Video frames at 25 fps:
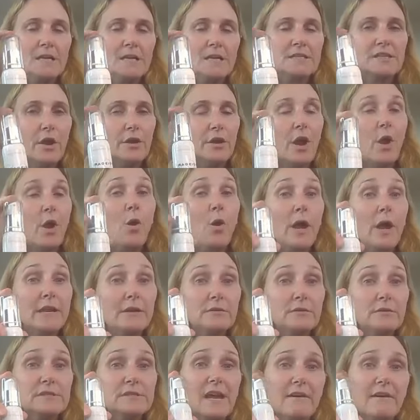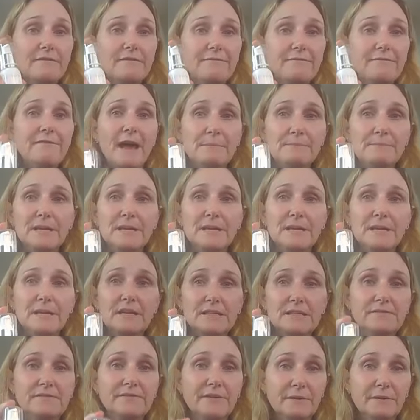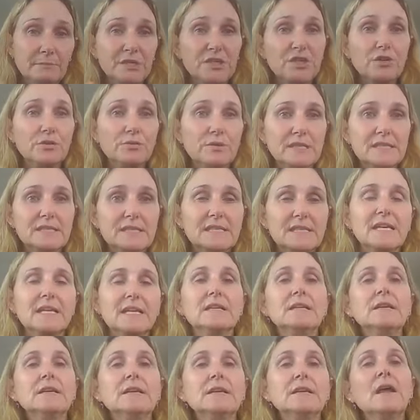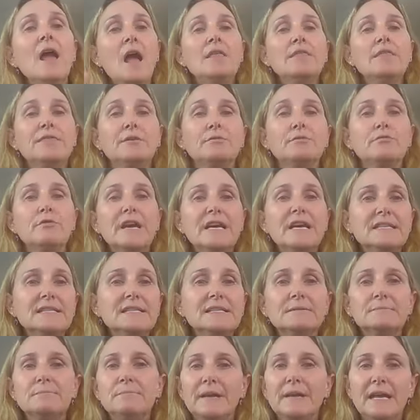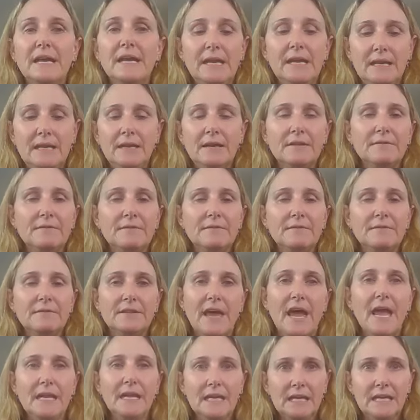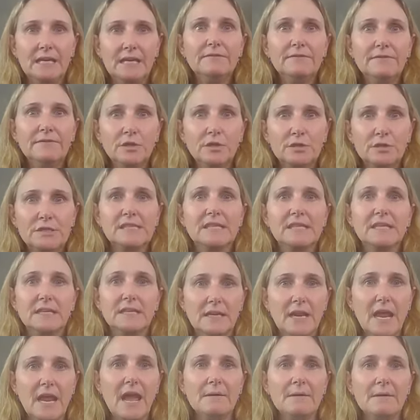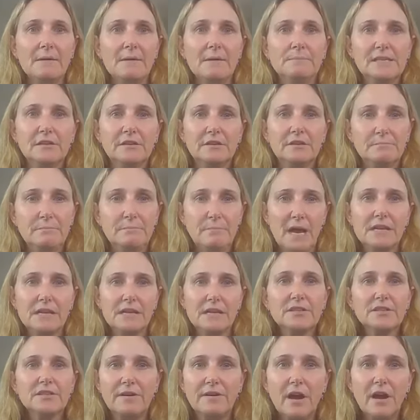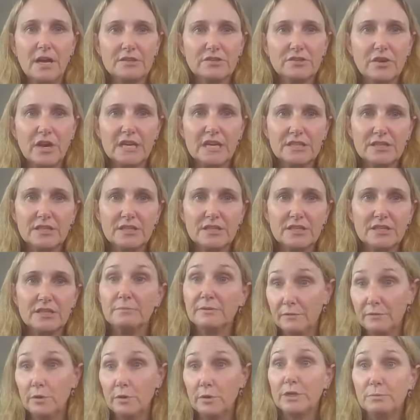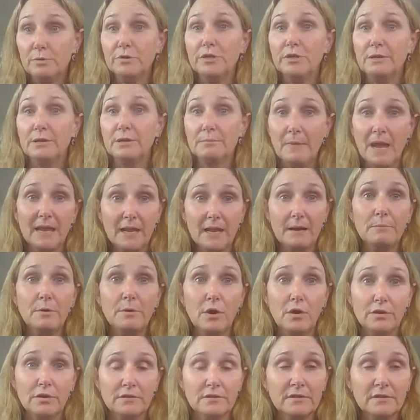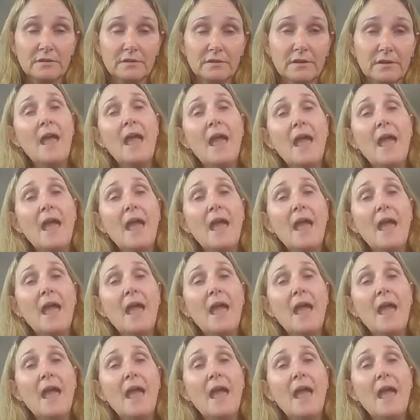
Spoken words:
So oils are fabulous for mature skin. The reason being that they give your skin an absolute punch of hydration before you put your makeup on.